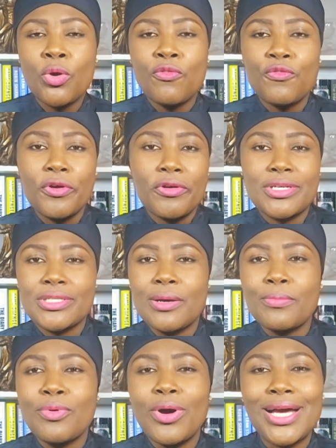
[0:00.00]
For
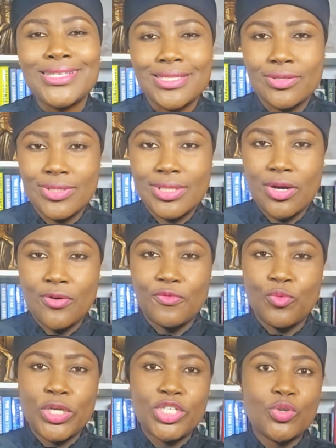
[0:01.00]
example, ask
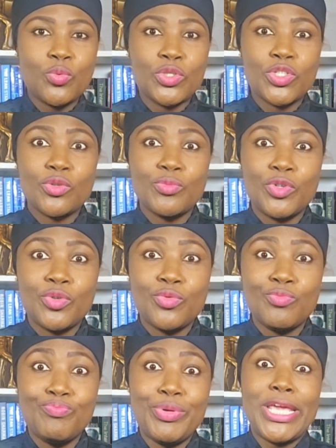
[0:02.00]
yourself, where do you want to
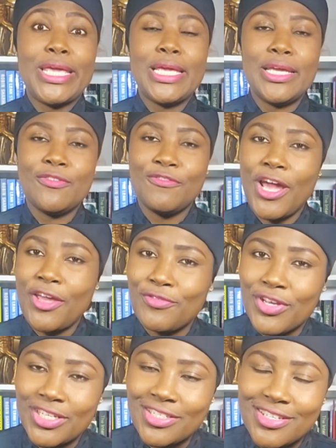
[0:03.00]
be in 5
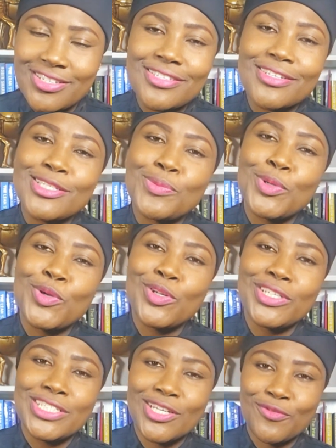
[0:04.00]
years? This is a
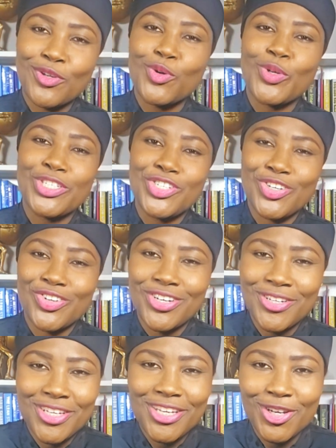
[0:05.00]
typical interview question,
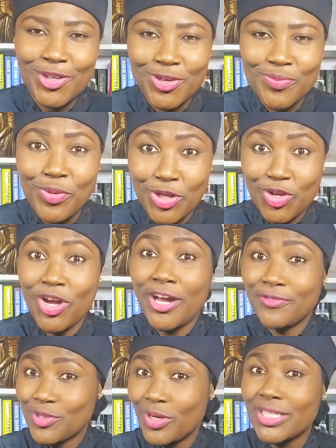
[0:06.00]
but you
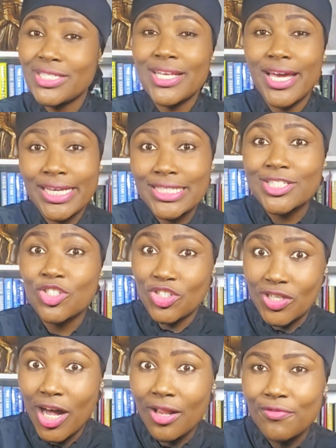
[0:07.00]
have to answer it
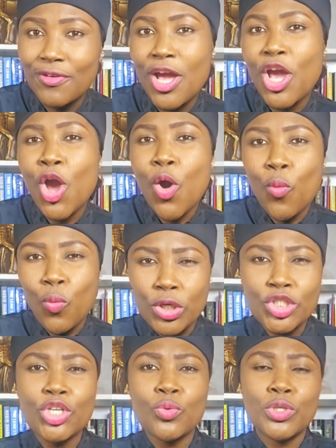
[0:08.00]
yourself.
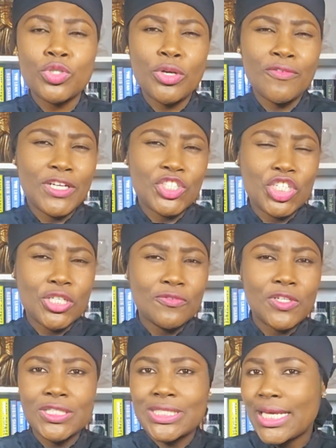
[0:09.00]
What do you want to have
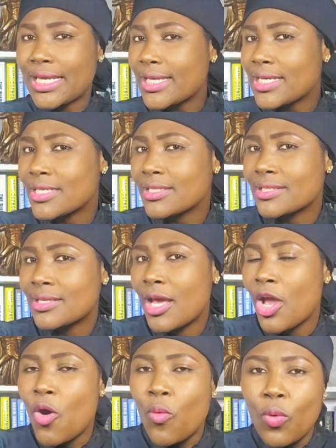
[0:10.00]
achieved in 10 years?
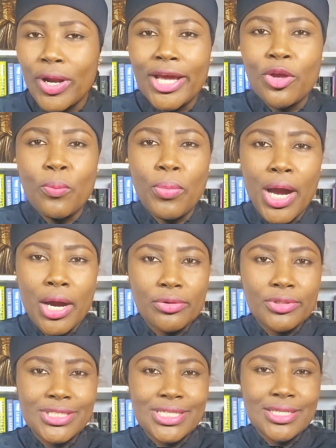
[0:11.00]
What are your
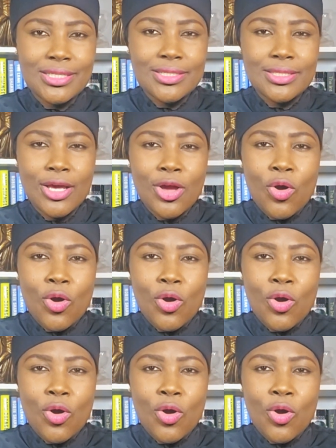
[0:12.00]
priorities?